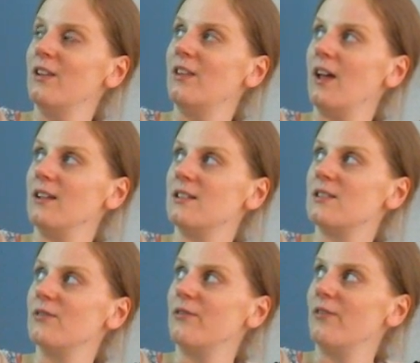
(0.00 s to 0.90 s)

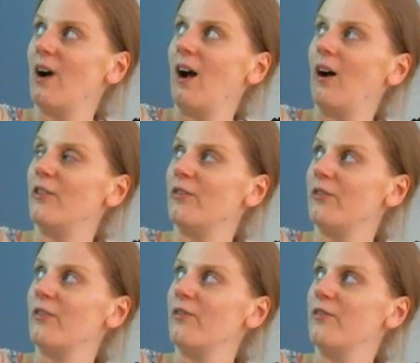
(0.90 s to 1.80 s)
things out
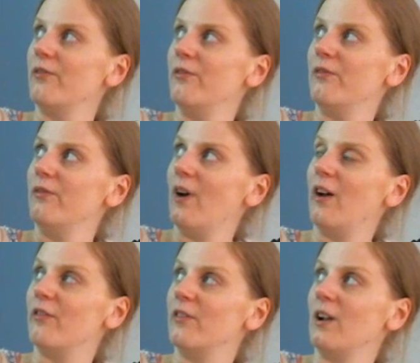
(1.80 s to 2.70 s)

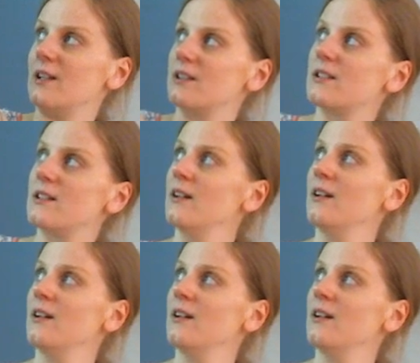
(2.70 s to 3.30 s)
of the list.